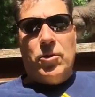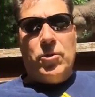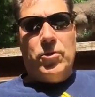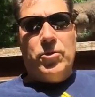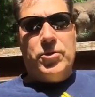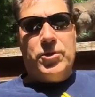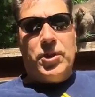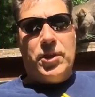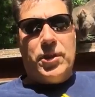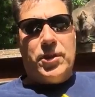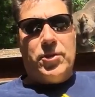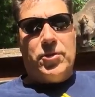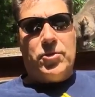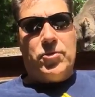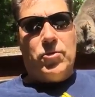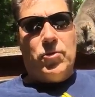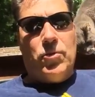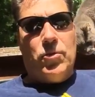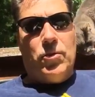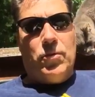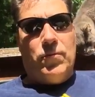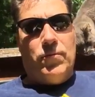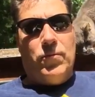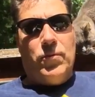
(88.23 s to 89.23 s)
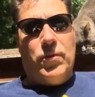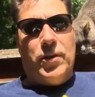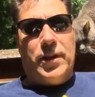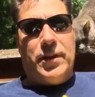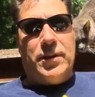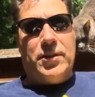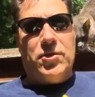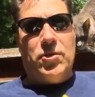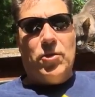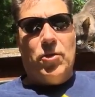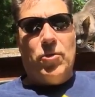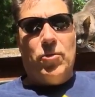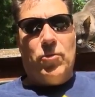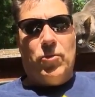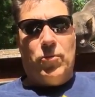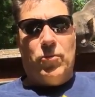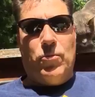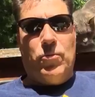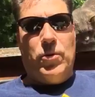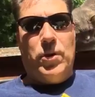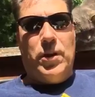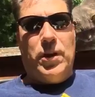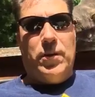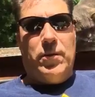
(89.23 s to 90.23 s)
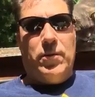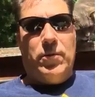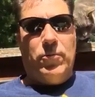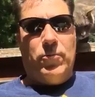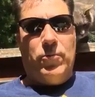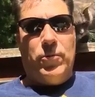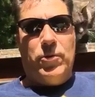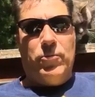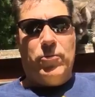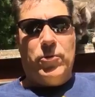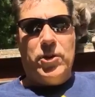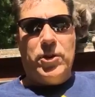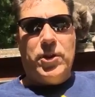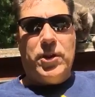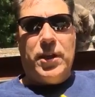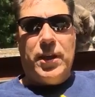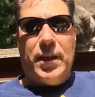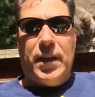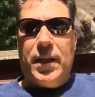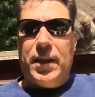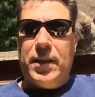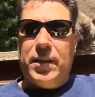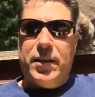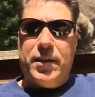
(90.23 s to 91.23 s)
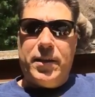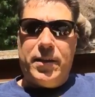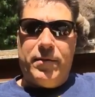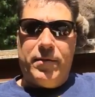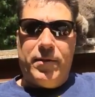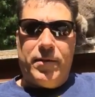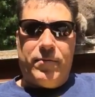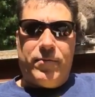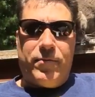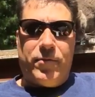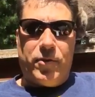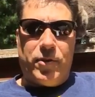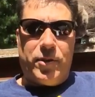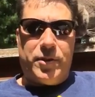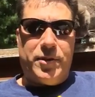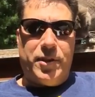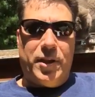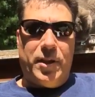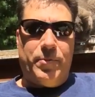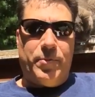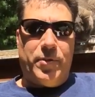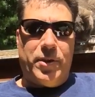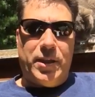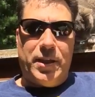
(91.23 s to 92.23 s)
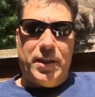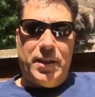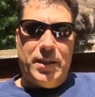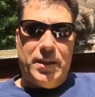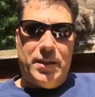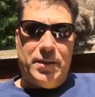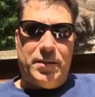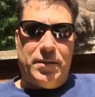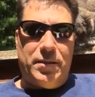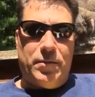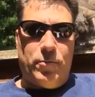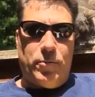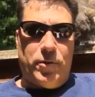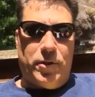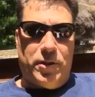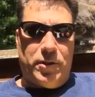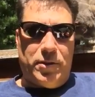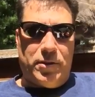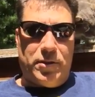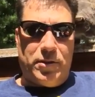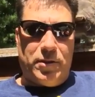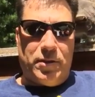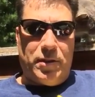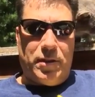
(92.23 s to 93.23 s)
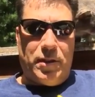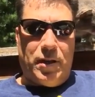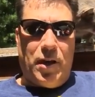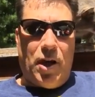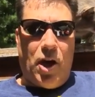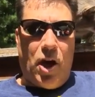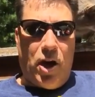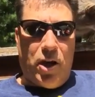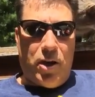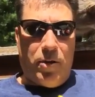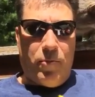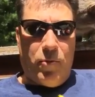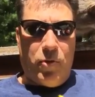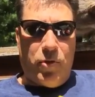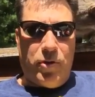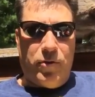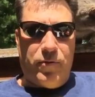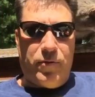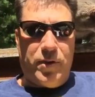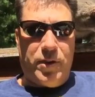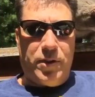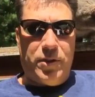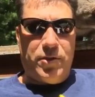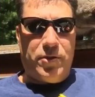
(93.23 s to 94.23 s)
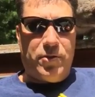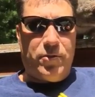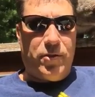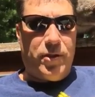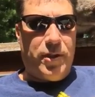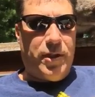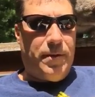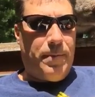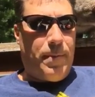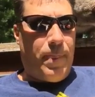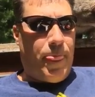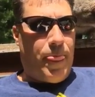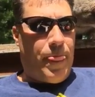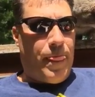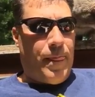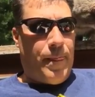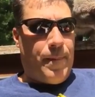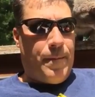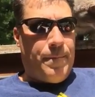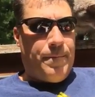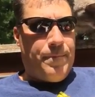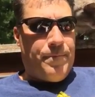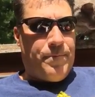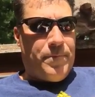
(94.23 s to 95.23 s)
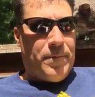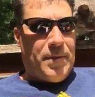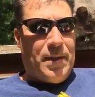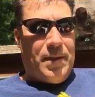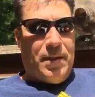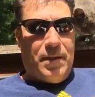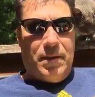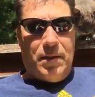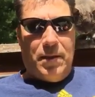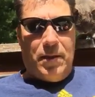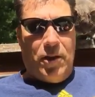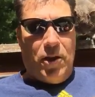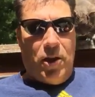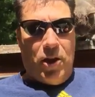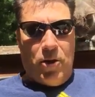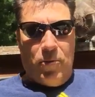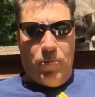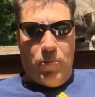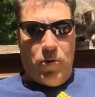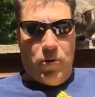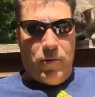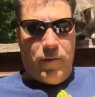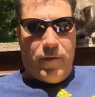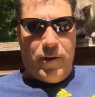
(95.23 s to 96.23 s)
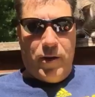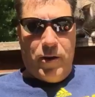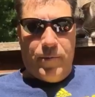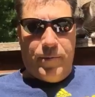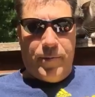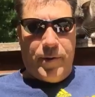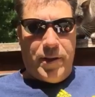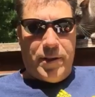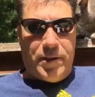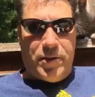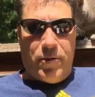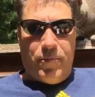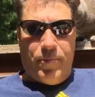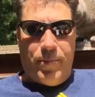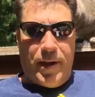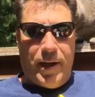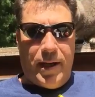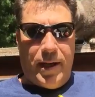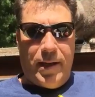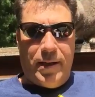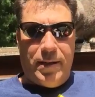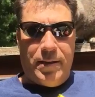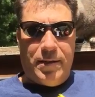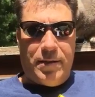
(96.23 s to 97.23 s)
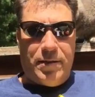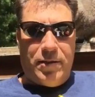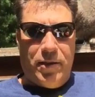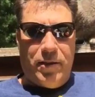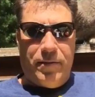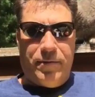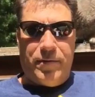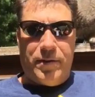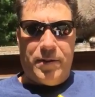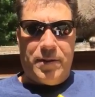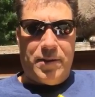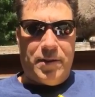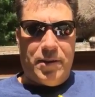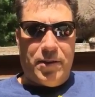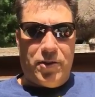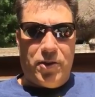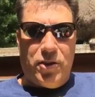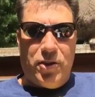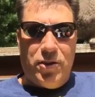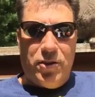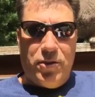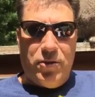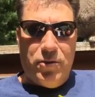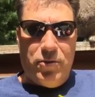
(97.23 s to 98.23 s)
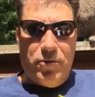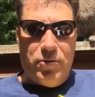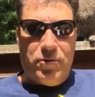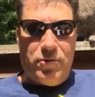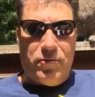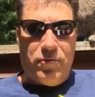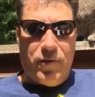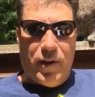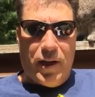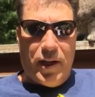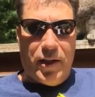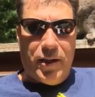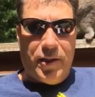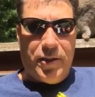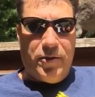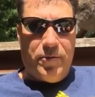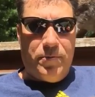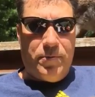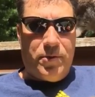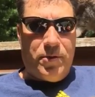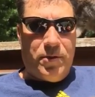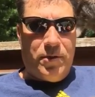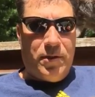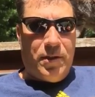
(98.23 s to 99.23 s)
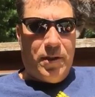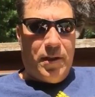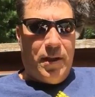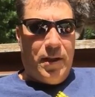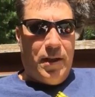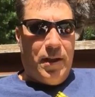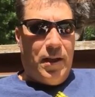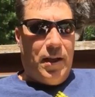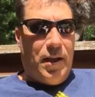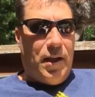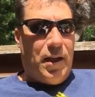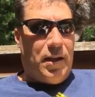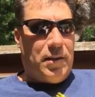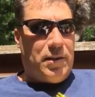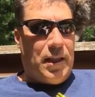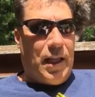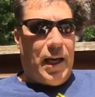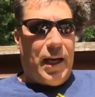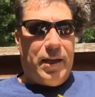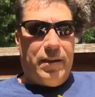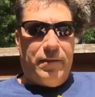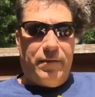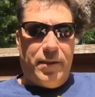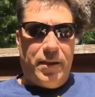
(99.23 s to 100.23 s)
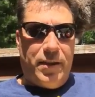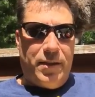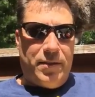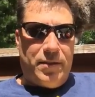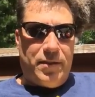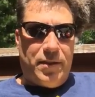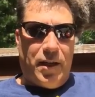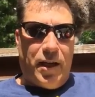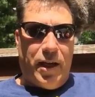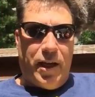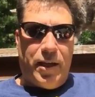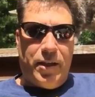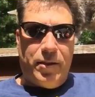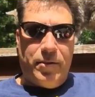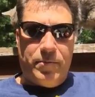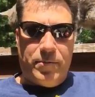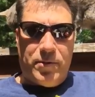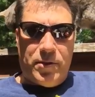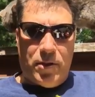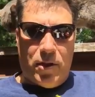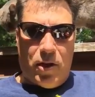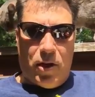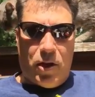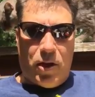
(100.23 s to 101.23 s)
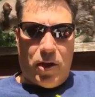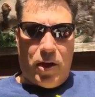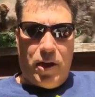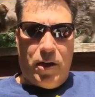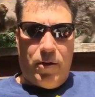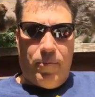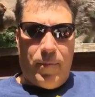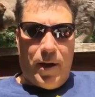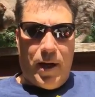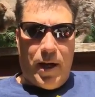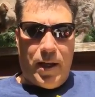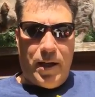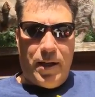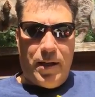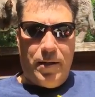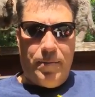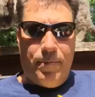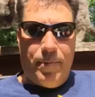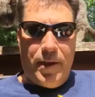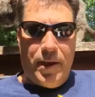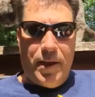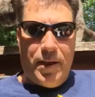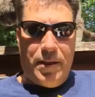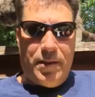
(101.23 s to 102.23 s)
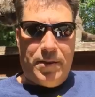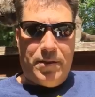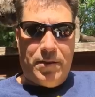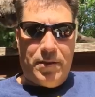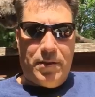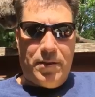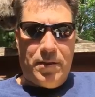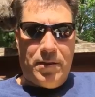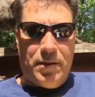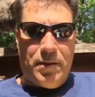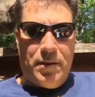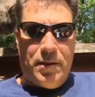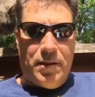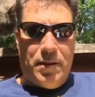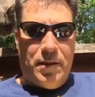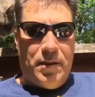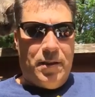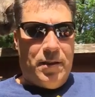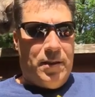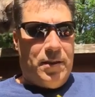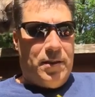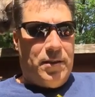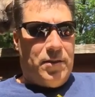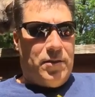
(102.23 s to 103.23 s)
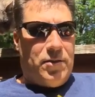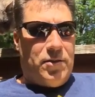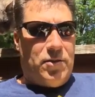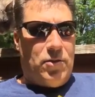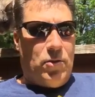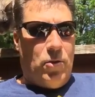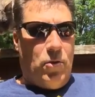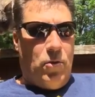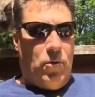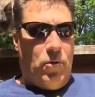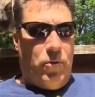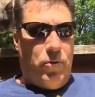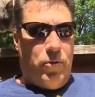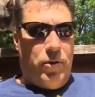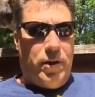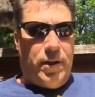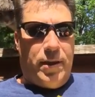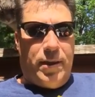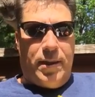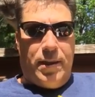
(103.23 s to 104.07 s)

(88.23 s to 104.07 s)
who's in control of what. So when we're looking at, like, for example, the easy ones, the automotive industry, the automotive companies are buying stuff in such huge volumes. A lot of these items are commodity based. So